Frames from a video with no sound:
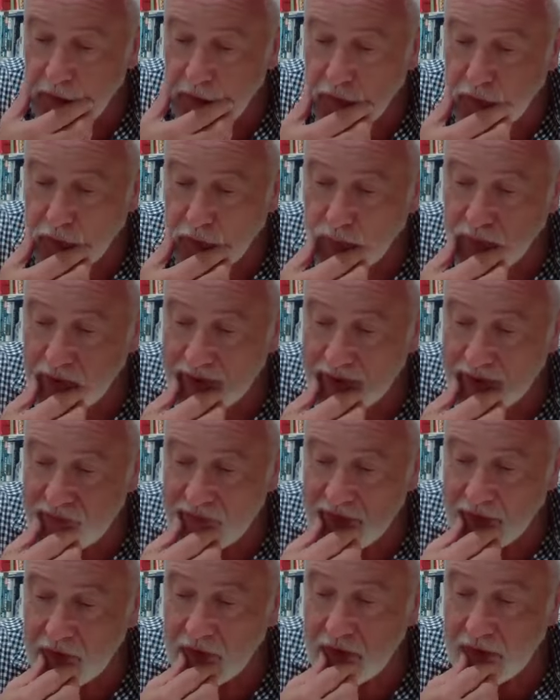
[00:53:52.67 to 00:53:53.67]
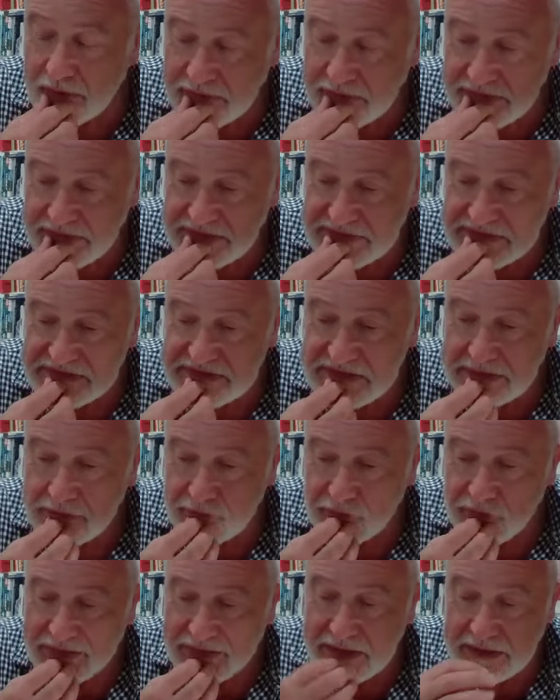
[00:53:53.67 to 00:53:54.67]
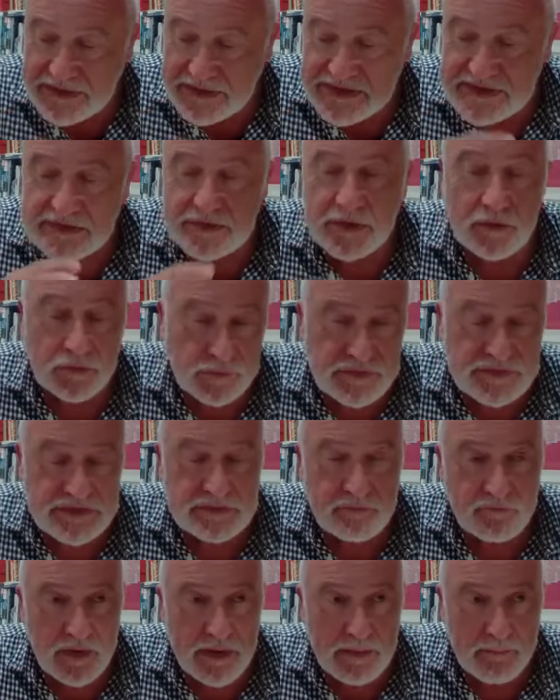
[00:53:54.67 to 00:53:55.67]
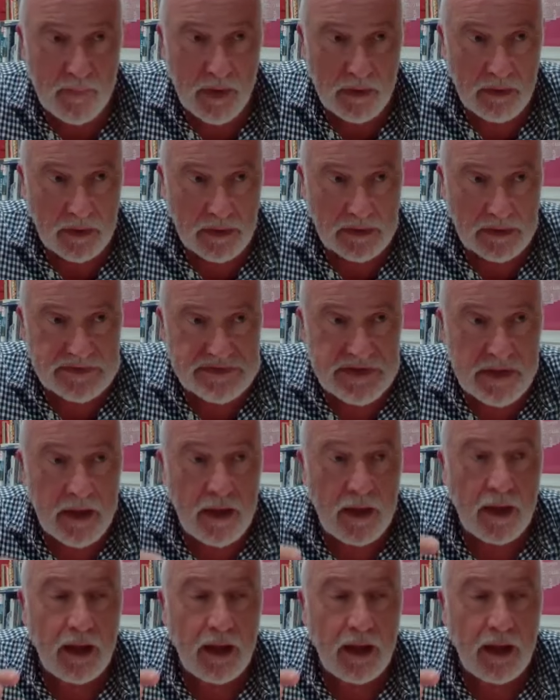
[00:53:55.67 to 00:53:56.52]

who were in the colonies on the east coast of the Americas